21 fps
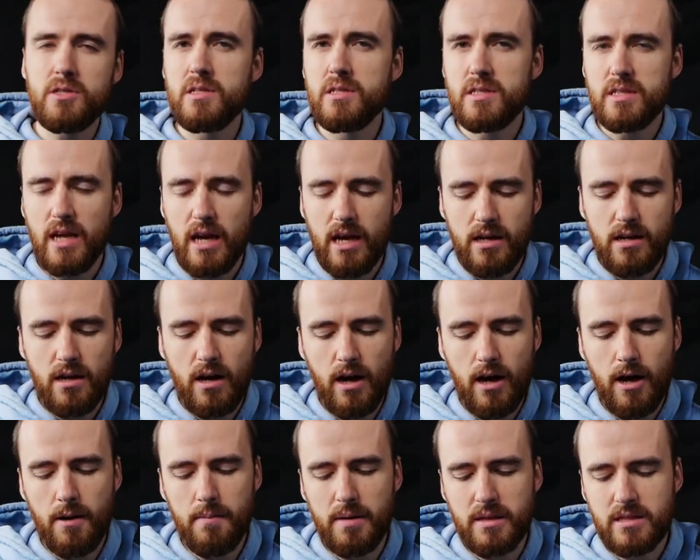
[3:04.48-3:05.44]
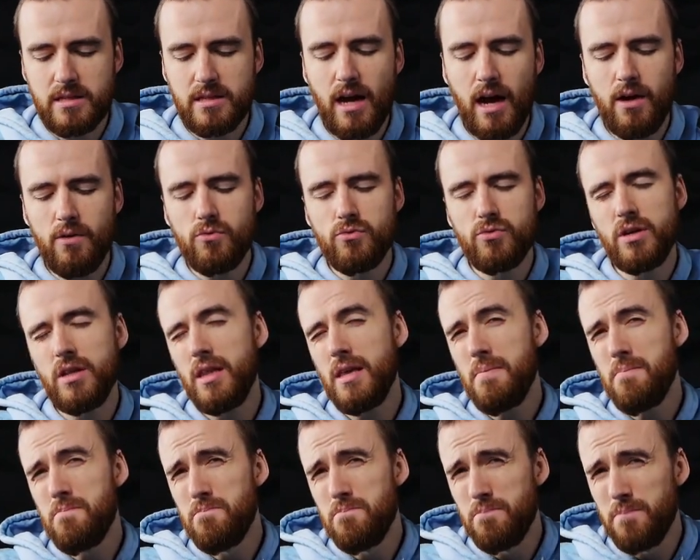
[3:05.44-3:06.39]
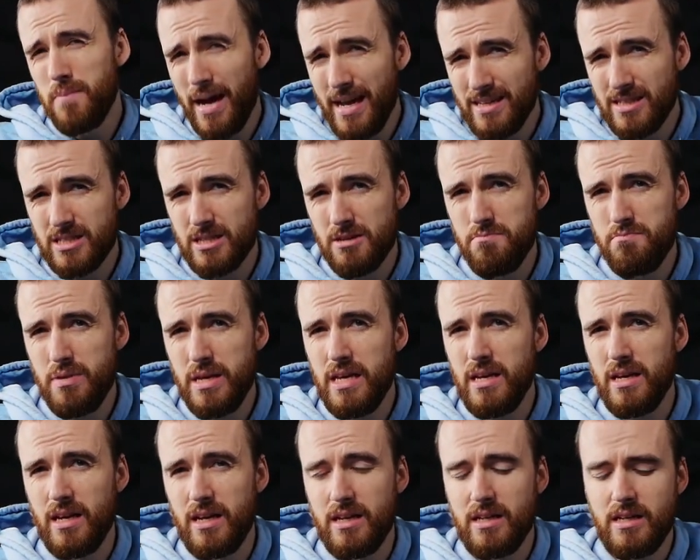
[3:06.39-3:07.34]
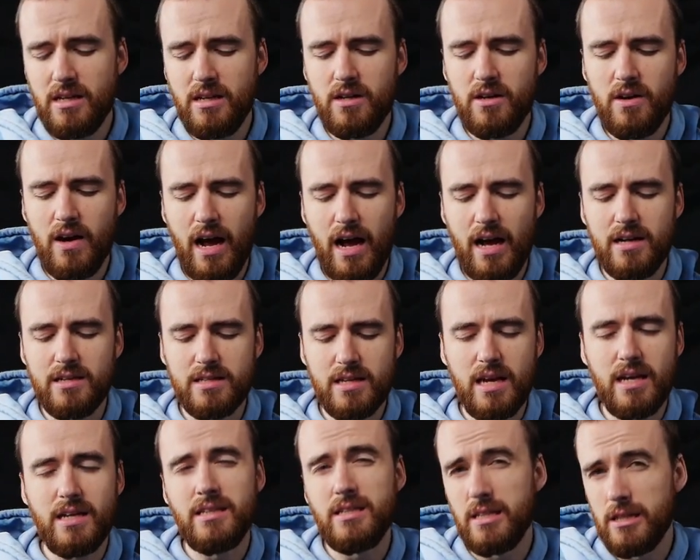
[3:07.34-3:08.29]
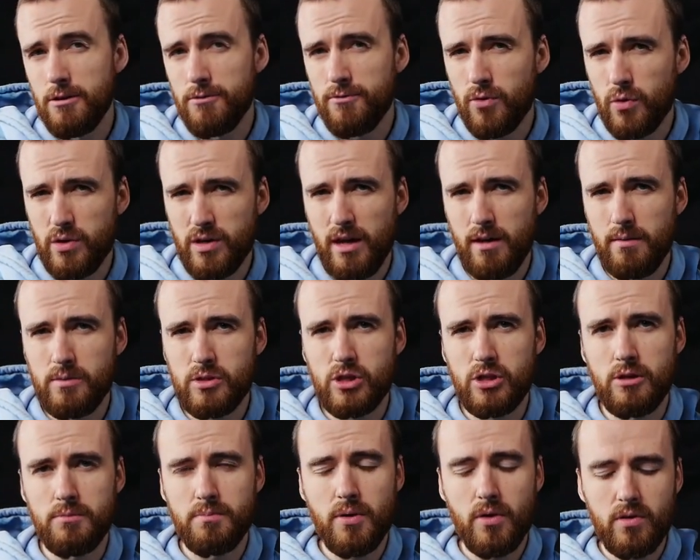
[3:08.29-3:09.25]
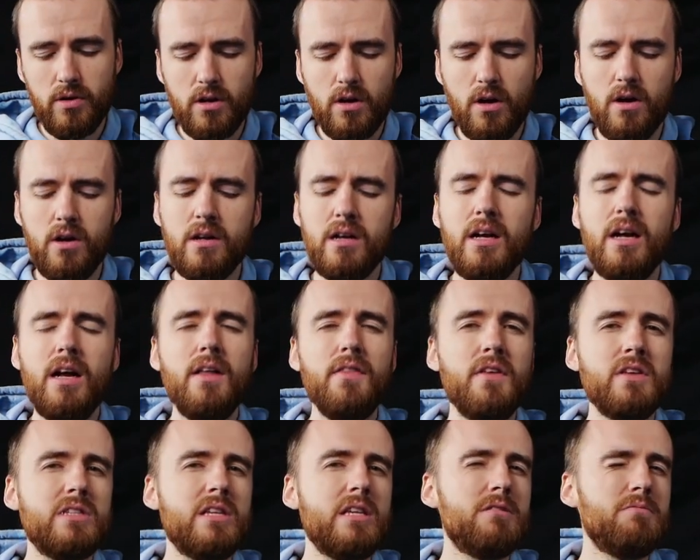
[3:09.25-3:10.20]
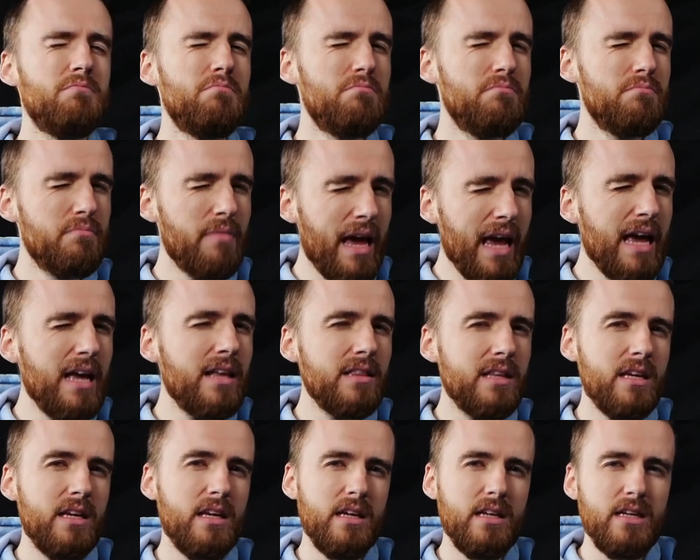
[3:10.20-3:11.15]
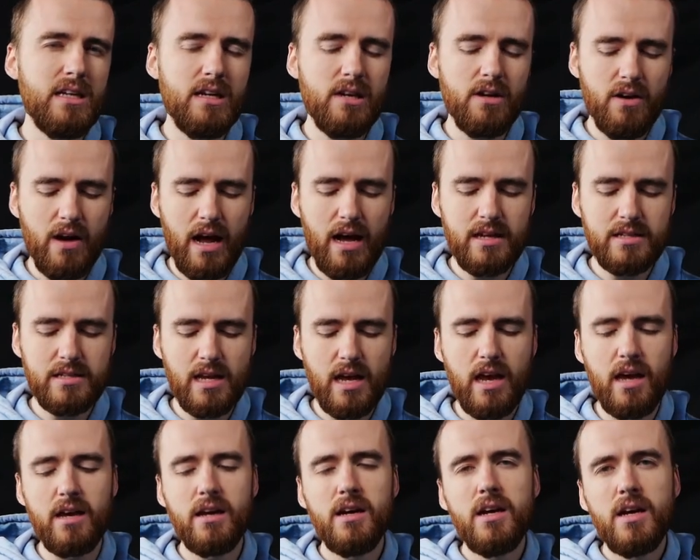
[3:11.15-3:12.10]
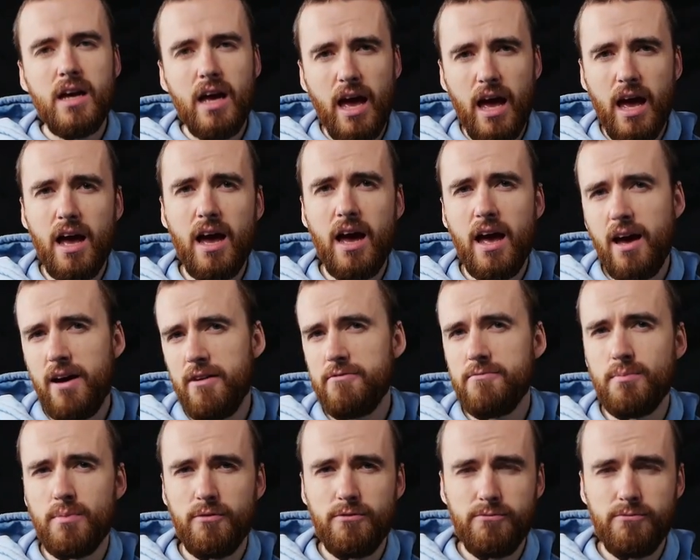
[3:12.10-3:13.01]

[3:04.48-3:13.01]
insane. It's not really meant to be in here as a deal 4 damage to your opponent card. This is mainly in here as a, hey, I have